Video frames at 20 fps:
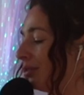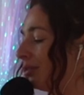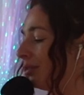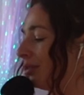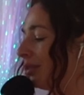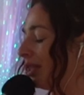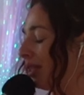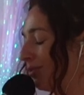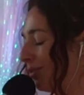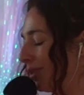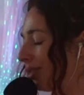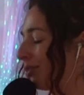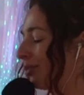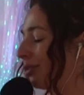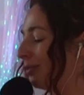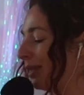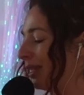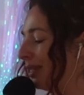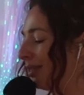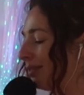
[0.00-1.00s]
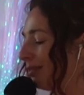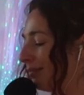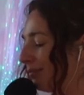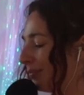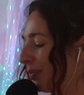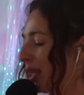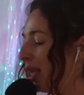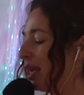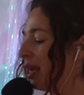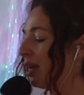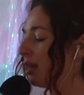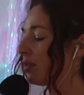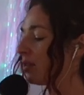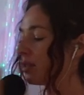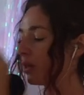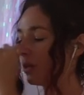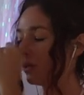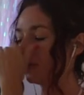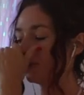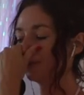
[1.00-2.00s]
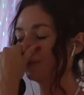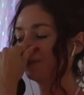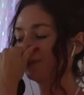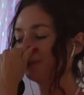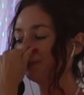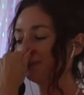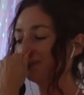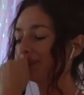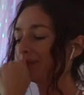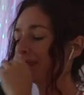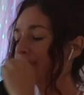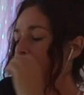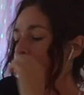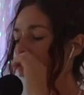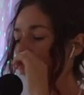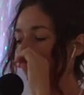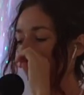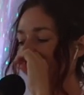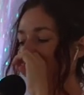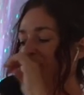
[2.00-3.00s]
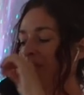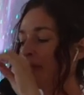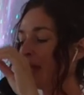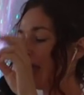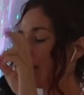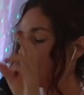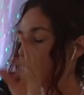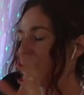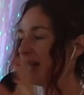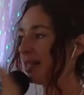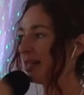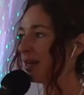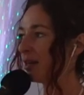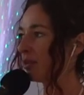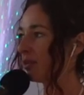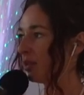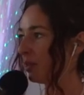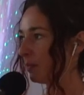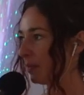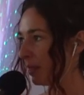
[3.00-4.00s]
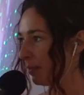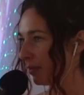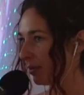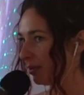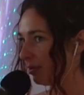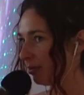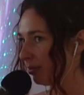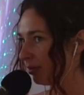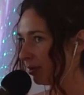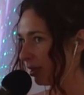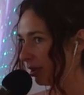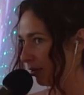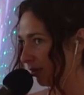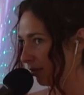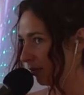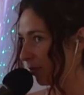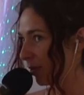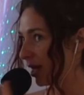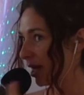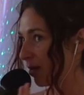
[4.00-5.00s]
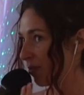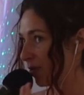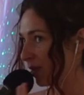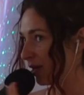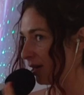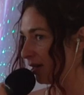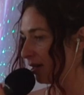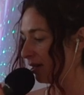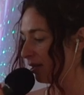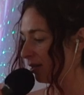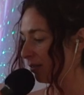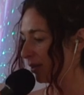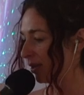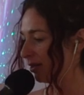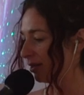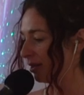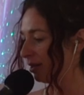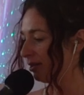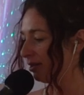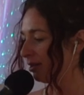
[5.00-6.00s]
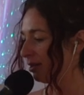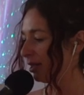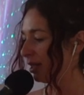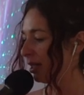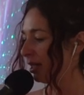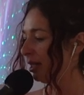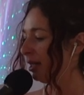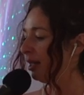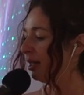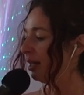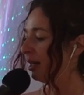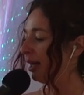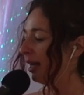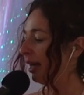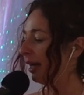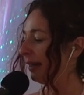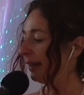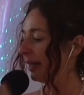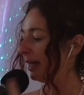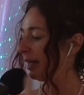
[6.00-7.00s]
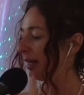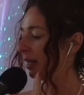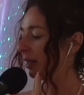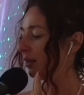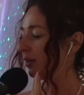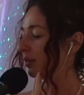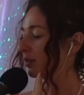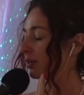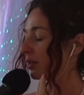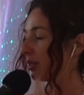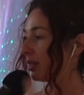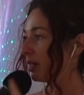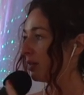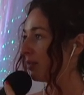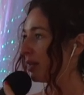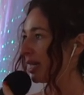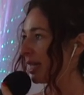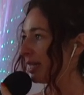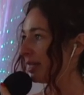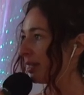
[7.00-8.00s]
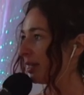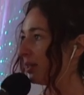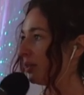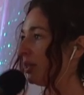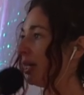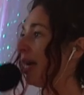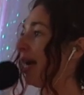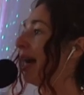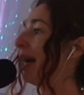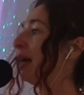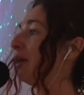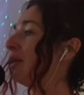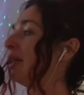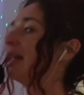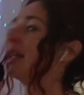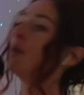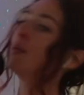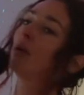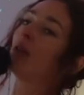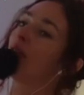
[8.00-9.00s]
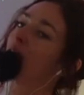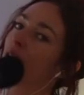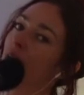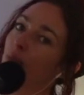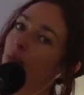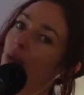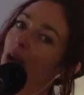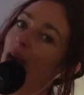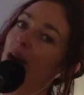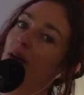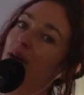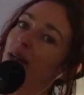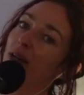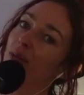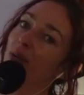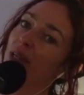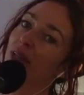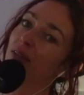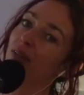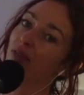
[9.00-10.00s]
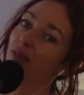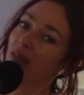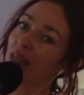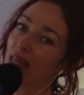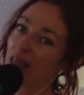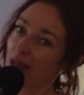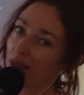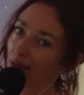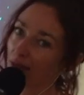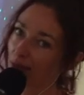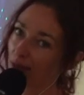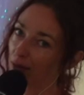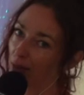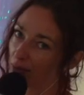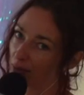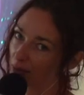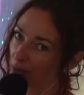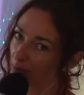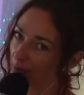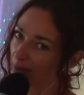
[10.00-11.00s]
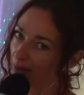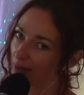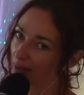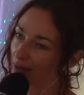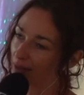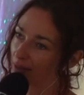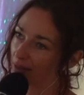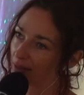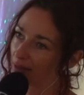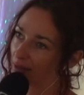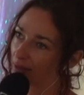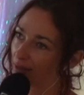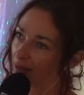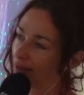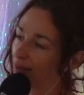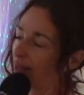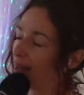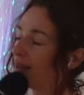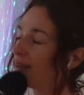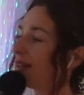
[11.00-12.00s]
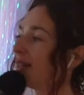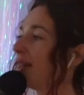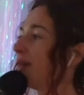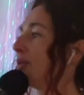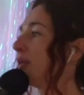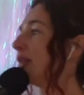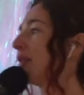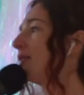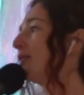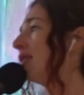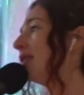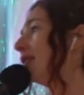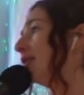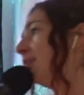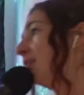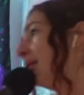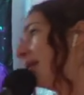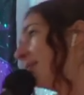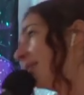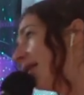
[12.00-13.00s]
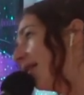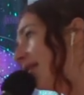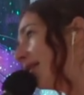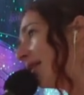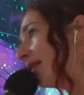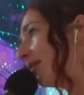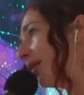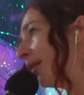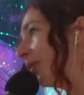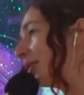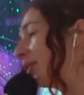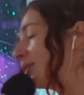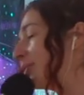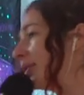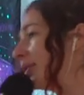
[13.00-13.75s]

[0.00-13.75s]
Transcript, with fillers: than it was for me. So I would write down all the people, what I wanted in this person. And then I started writing down, how did I want to feel around this person? How did I want to feel in my body around this